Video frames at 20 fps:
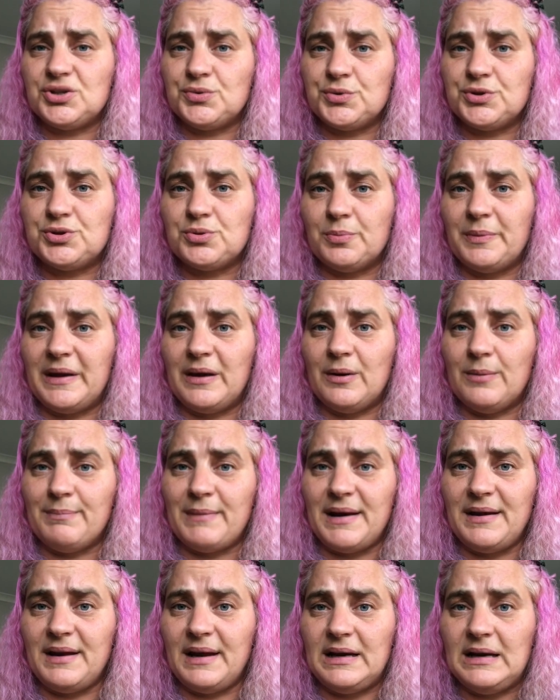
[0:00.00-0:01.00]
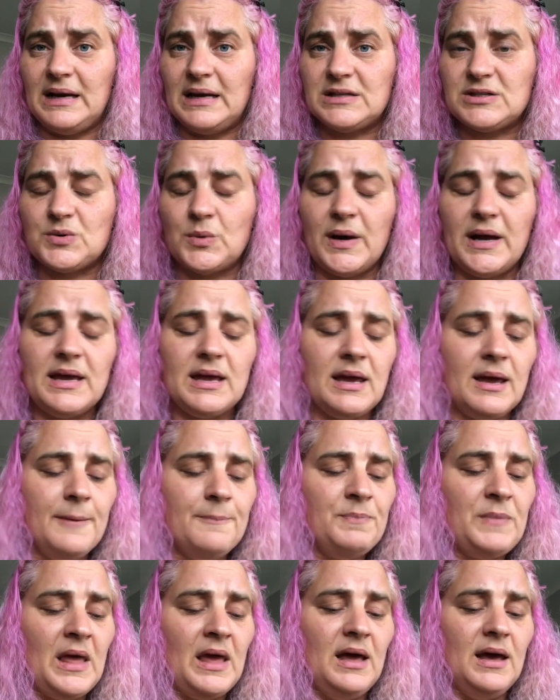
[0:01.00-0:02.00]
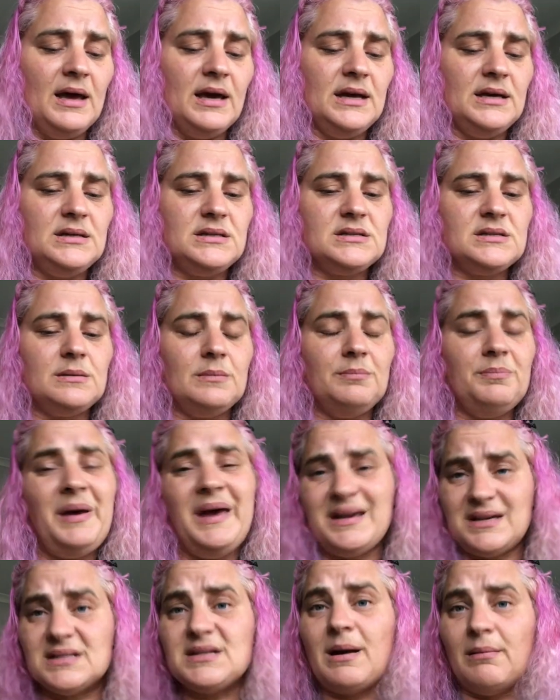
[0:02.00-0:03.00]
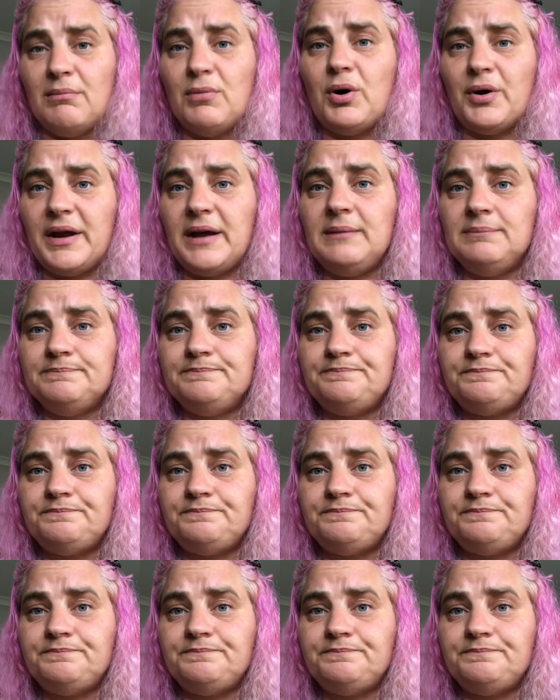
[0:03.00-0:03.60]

which will be on Monday next week, is pick somebody.